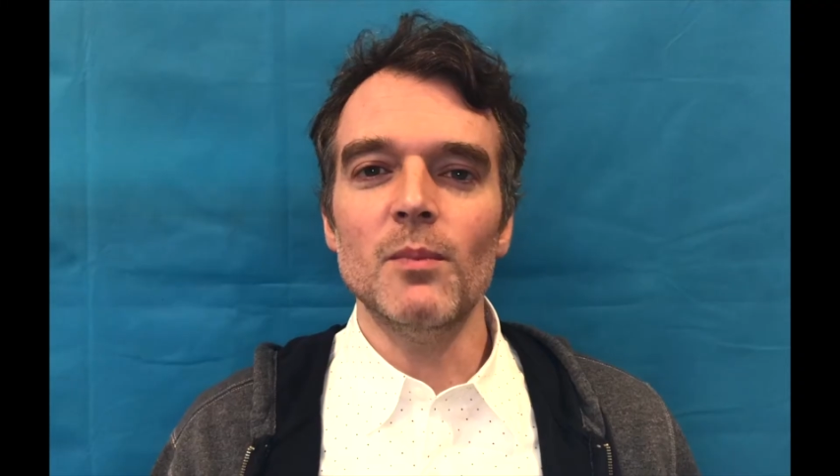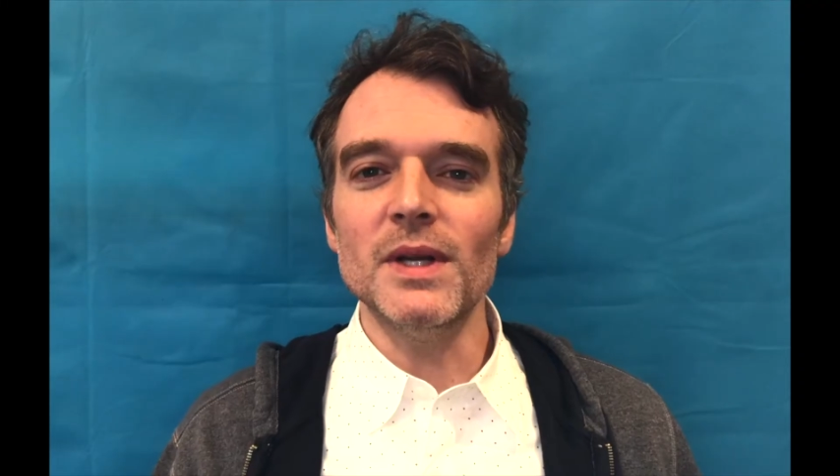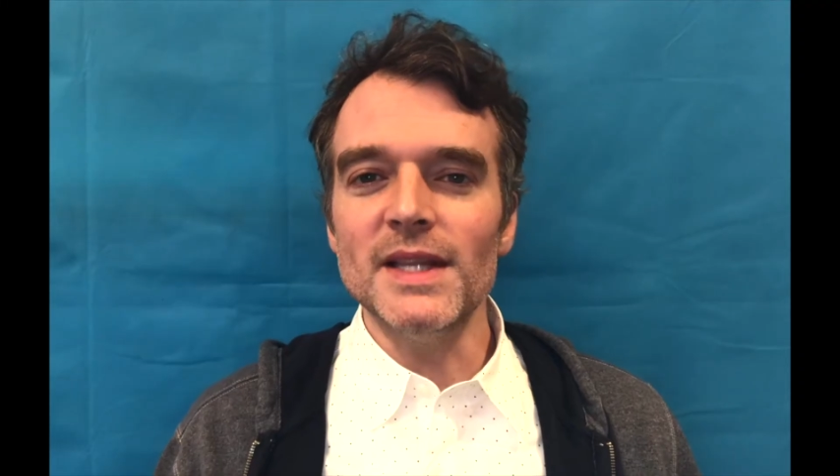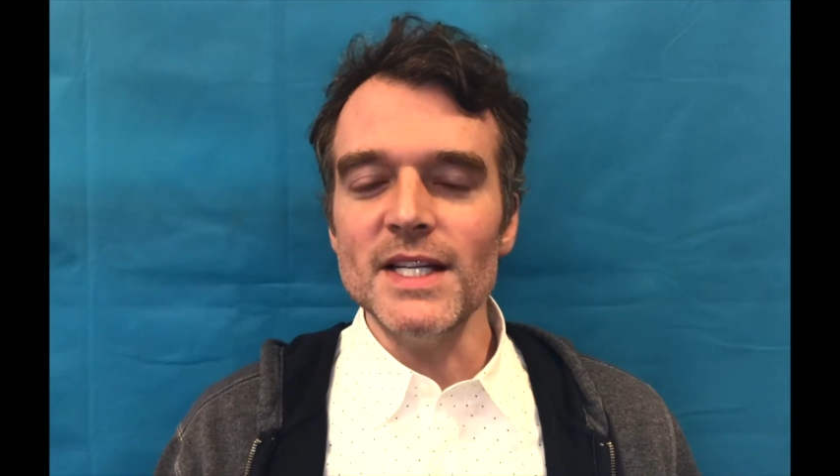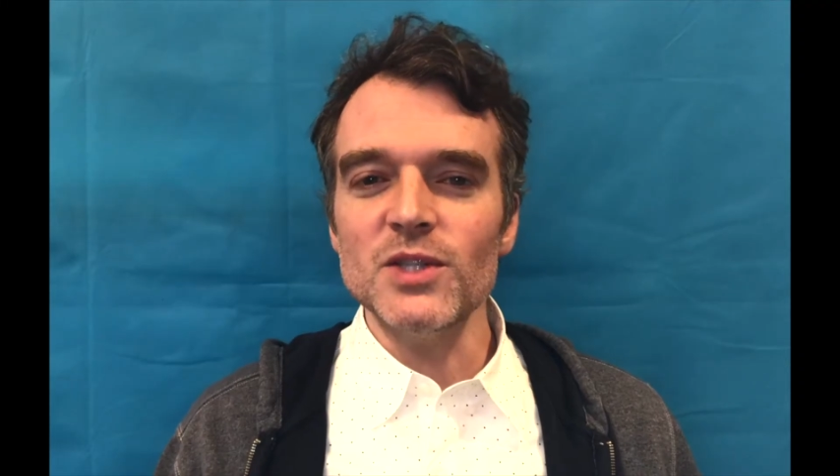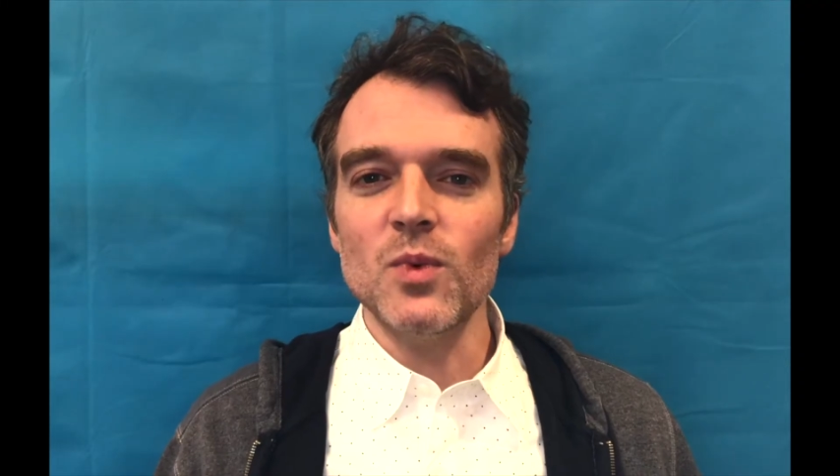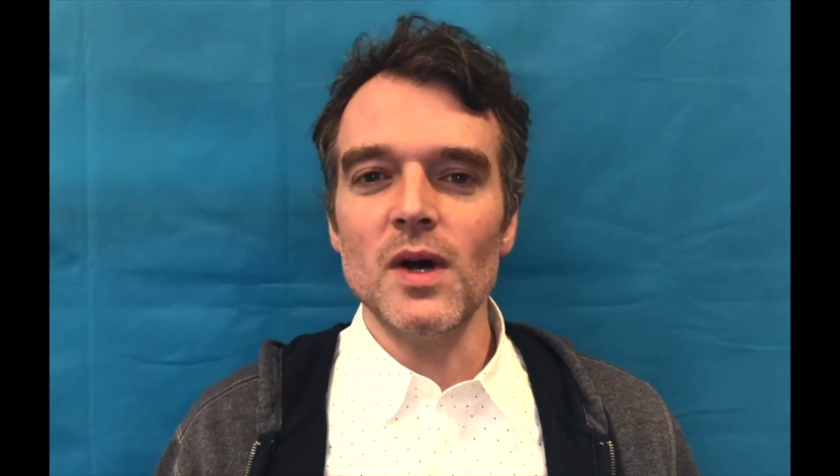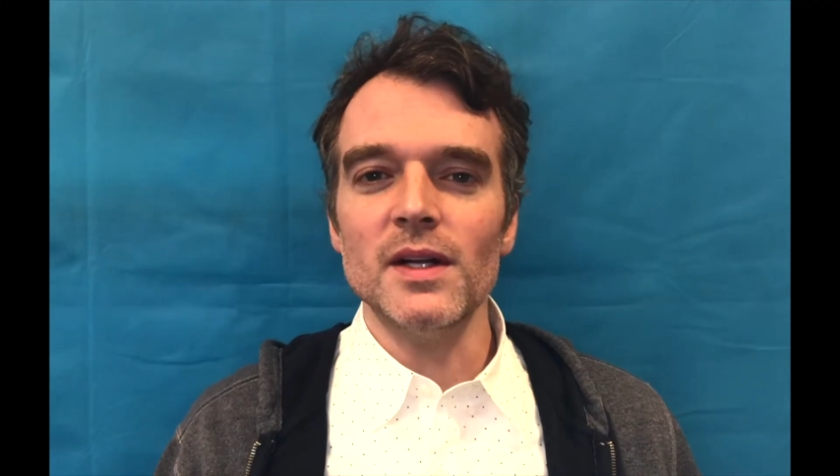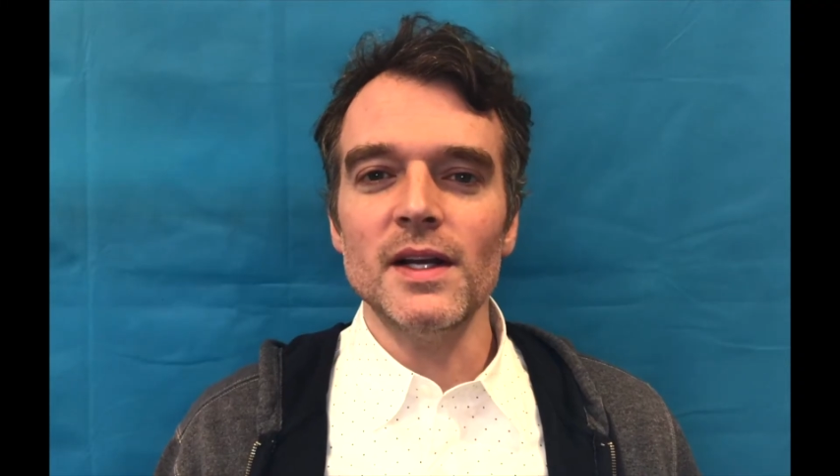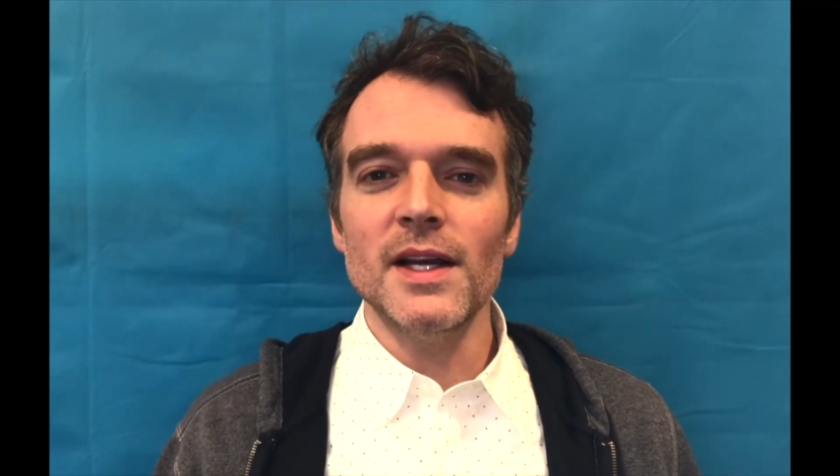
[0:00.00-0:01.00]
But this
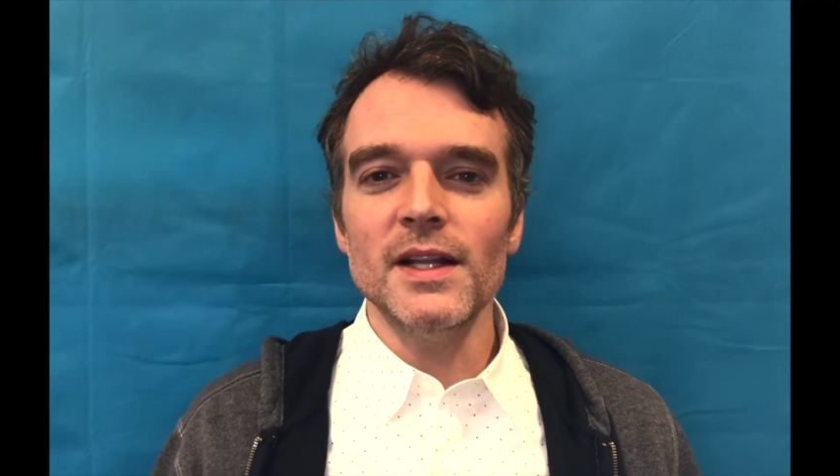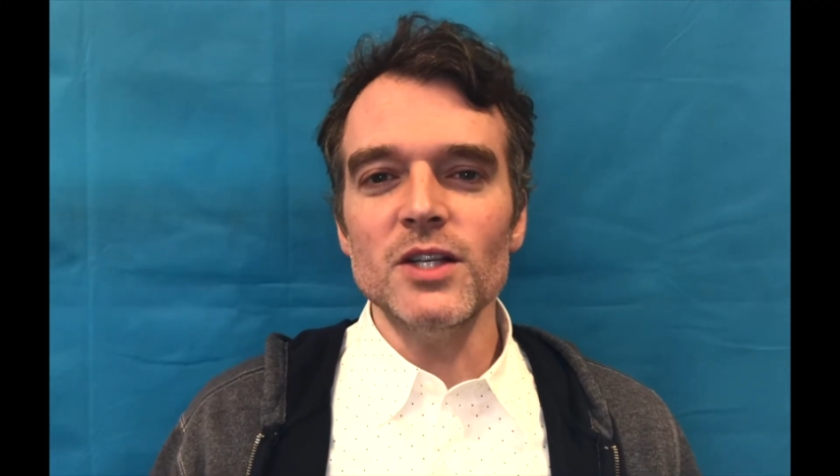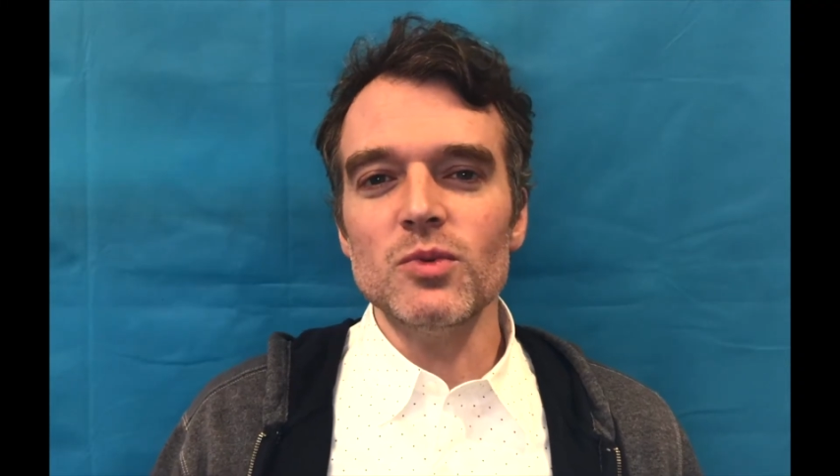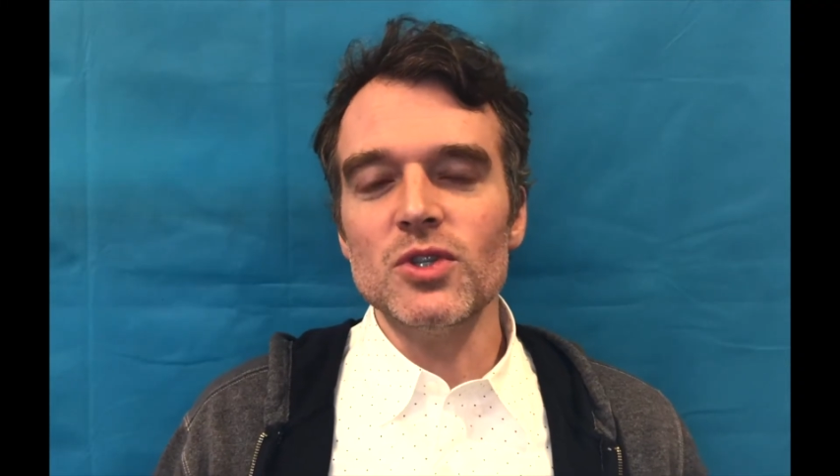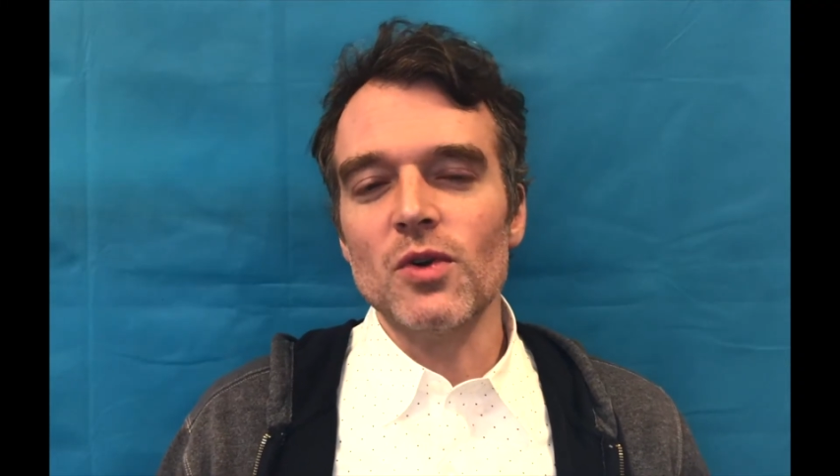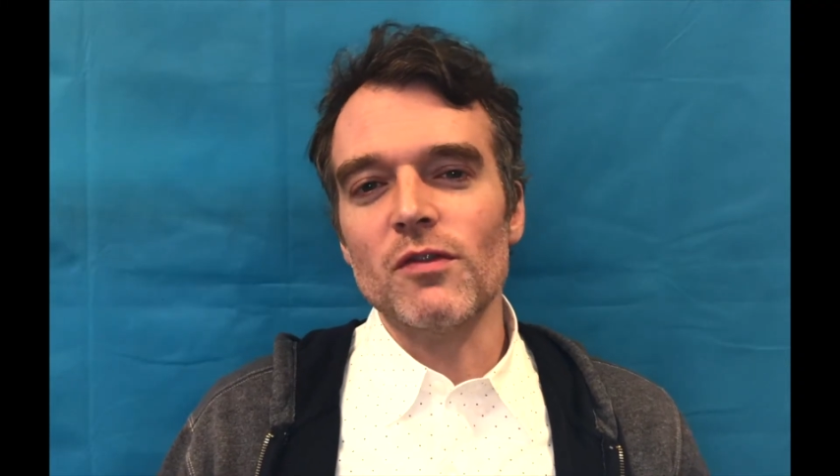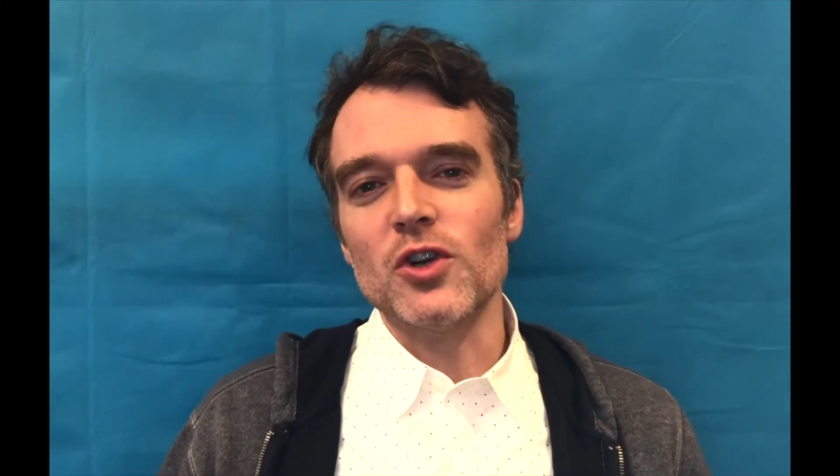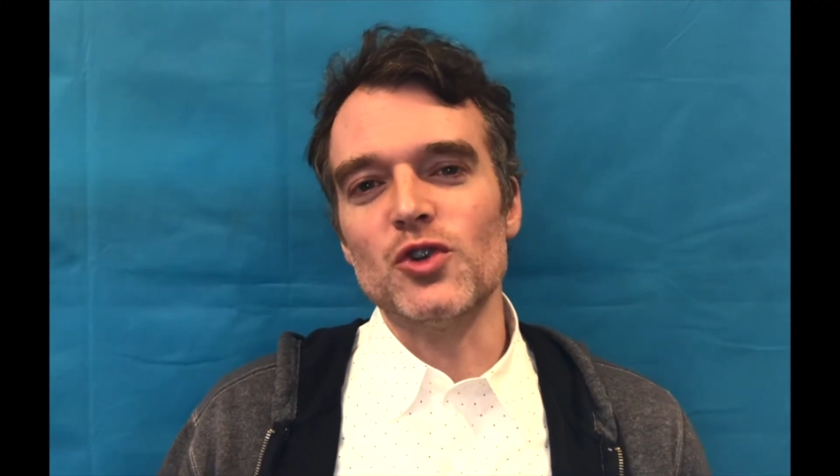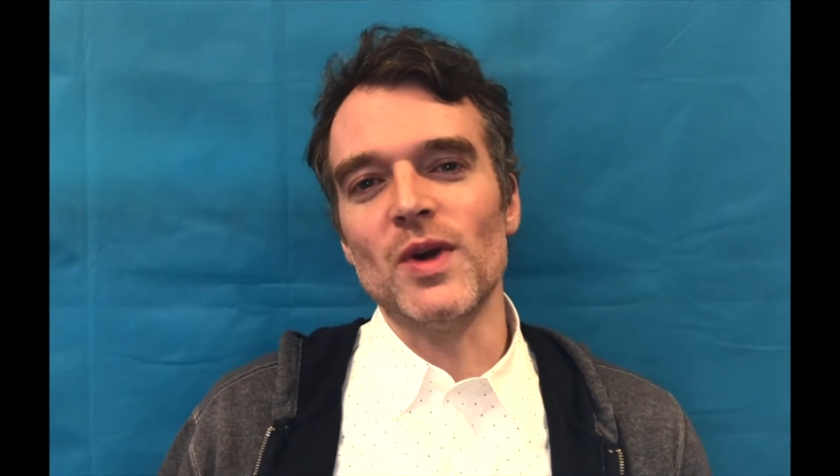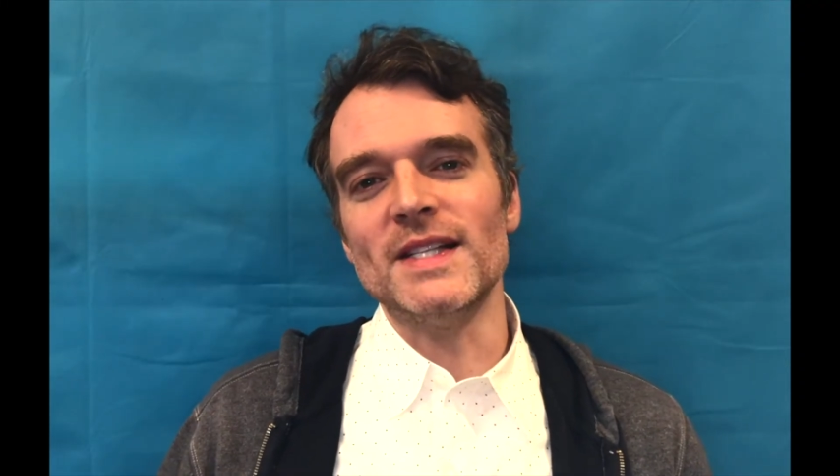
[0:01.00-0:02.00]
was sort of her
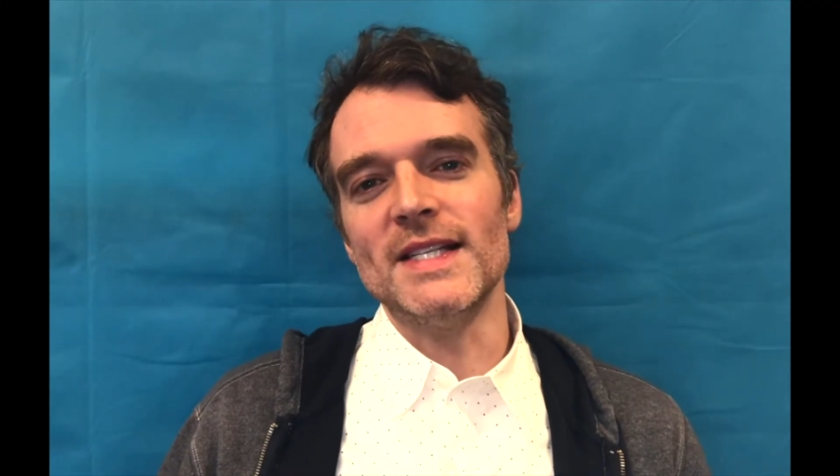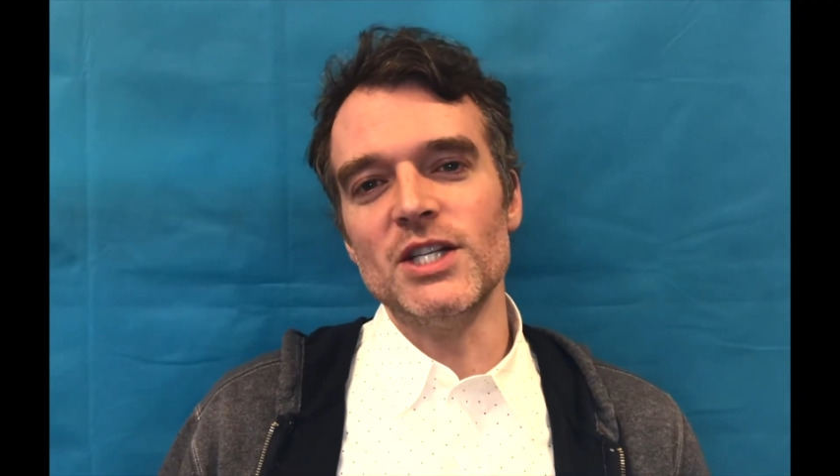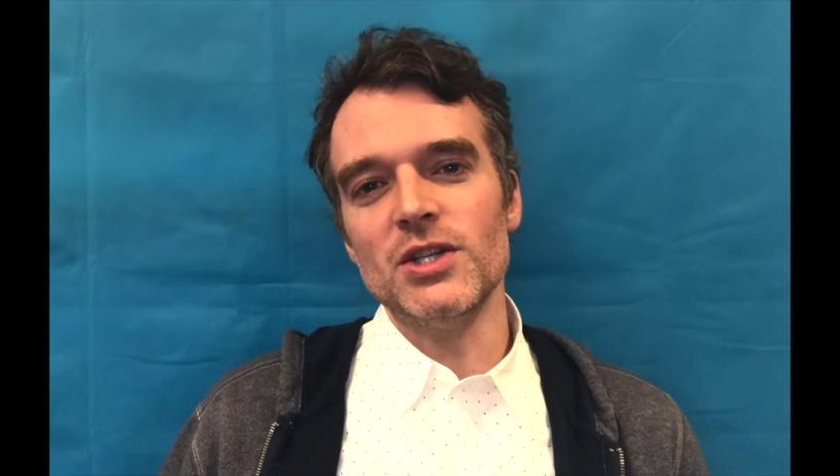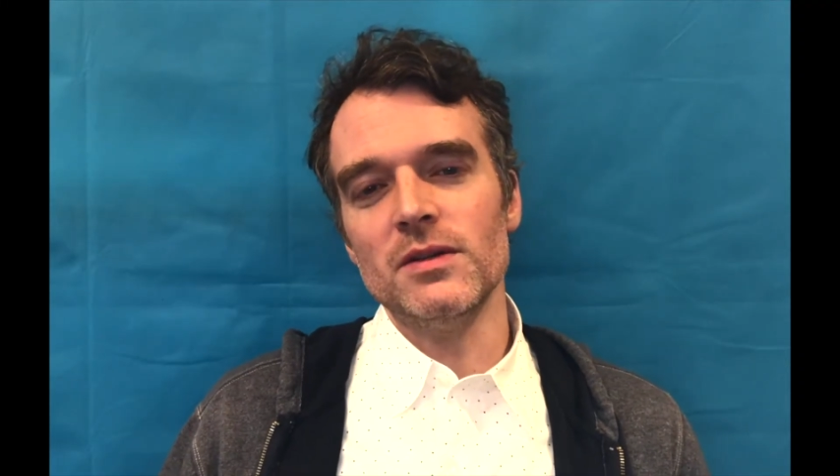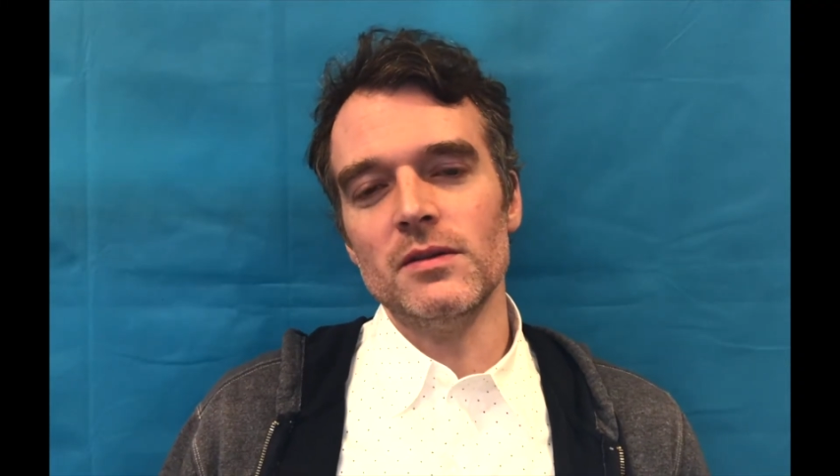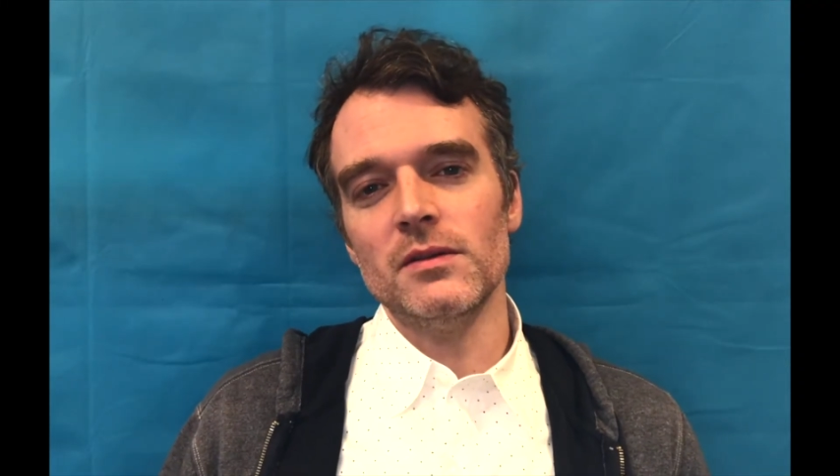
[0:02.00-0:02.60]
transition